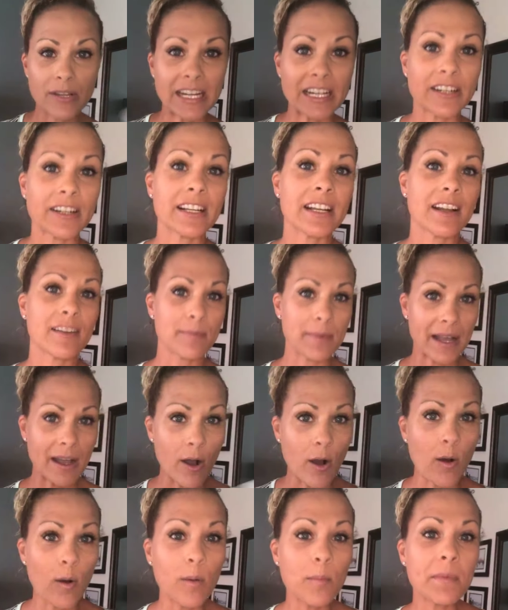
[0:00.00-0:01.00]
area of my
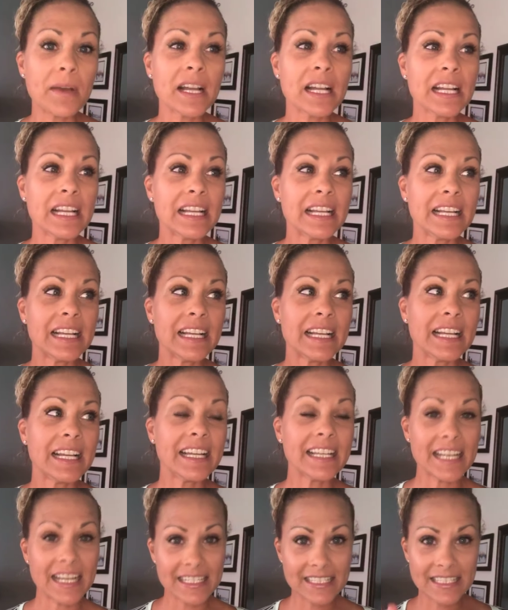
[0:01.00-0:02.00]
home, it
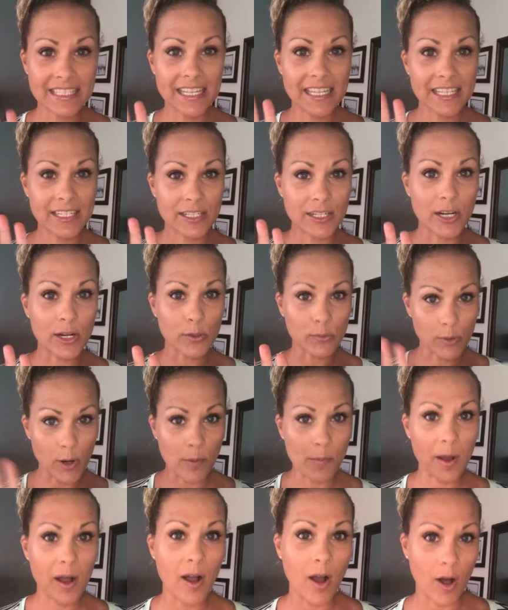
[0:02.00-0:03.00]
has an
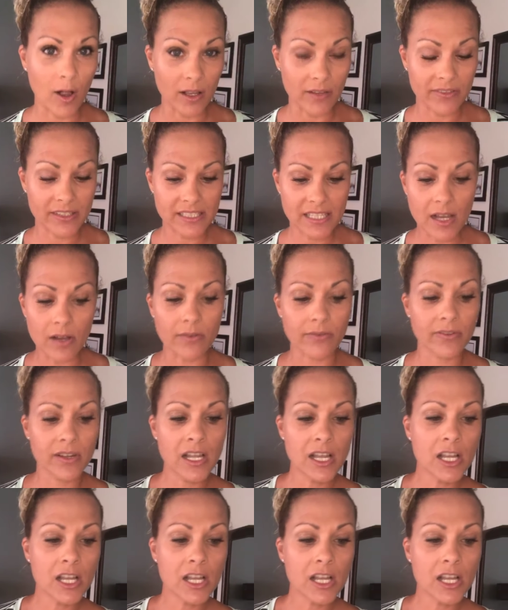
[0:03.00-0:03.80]
aroma all of itself.